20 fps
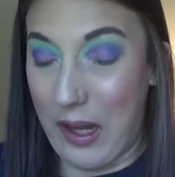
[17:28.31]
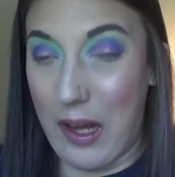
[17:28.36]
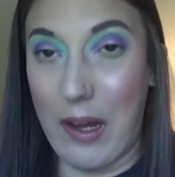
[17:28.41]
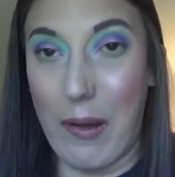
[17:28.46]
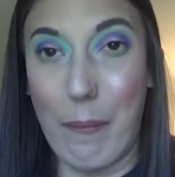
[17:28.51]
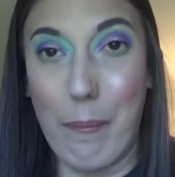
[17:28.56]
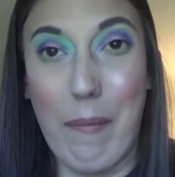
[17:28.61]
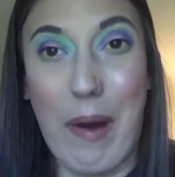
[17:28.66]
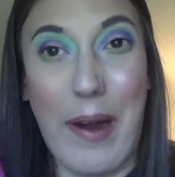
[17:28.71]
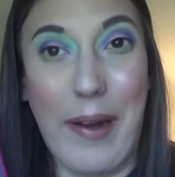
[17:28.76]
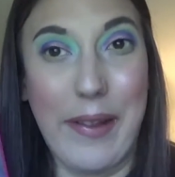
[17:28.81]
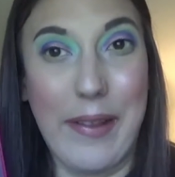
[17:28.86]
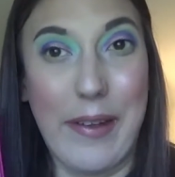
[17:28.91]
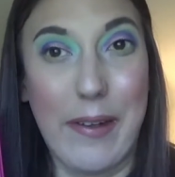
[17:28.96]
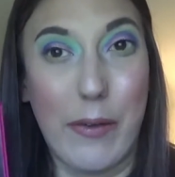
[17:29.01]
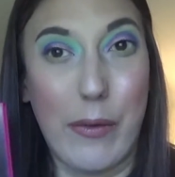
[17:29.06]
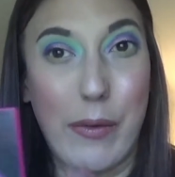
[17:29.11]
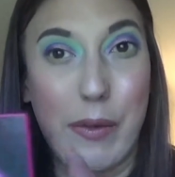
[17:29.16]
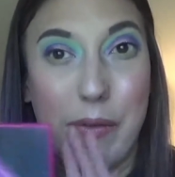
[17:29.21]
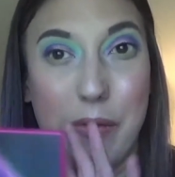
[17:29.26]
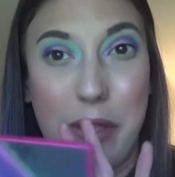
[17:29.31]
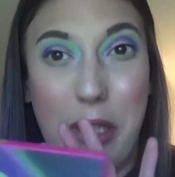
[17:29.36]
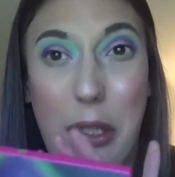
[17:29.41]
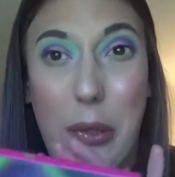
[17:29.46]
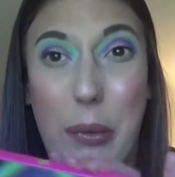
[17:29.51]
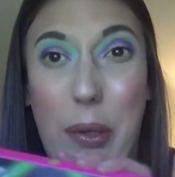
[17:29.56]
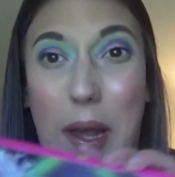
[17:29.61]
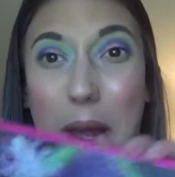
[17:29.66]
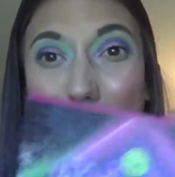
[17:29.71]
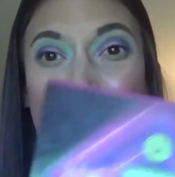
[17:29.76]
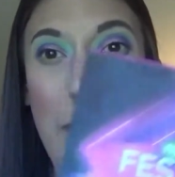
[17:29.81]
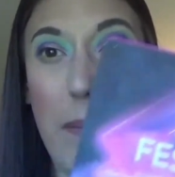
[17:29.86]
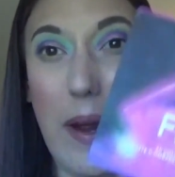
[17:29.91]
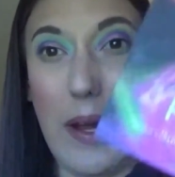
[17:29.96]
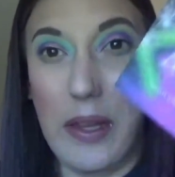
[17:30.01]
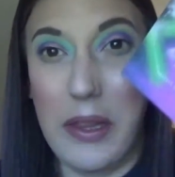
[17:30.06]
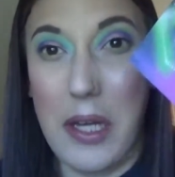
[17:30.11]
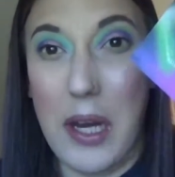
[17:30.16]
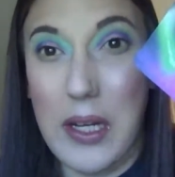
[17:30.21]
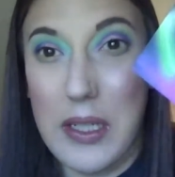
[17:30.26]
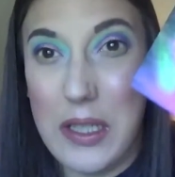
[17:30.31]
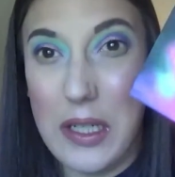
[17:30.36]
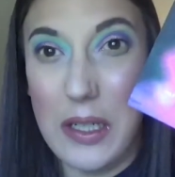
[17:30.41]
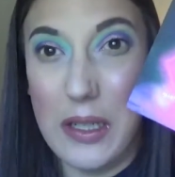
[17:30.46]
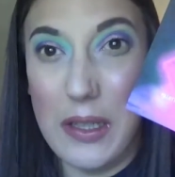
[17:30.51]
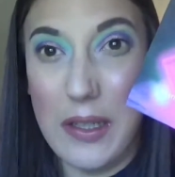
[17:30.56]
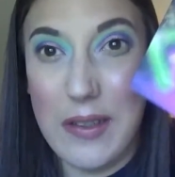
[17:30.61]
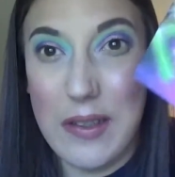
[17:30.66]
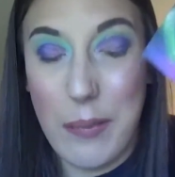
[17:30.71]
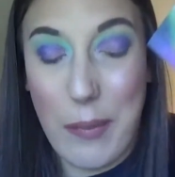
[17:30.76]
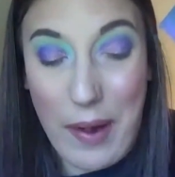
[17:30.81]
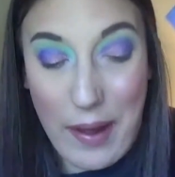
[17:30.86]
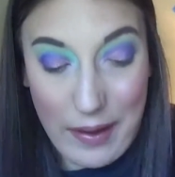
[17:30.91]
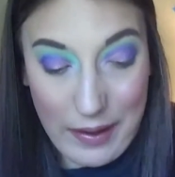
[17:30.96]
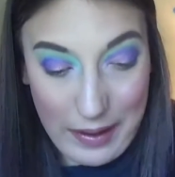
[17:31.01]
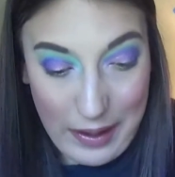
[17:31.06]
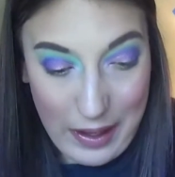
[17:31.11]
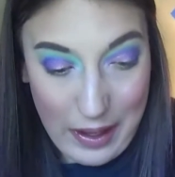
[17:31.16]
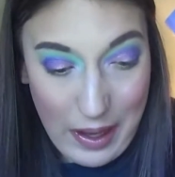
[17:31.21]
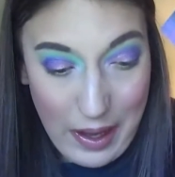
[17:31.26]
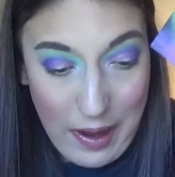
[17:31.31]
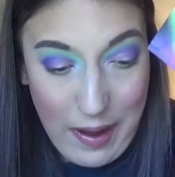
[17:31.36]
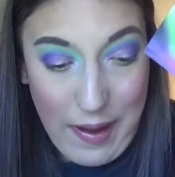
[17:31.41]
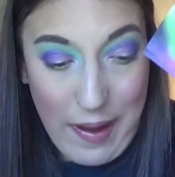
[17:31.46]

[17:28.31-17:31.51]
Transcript: my little review and my thoughts on this palette.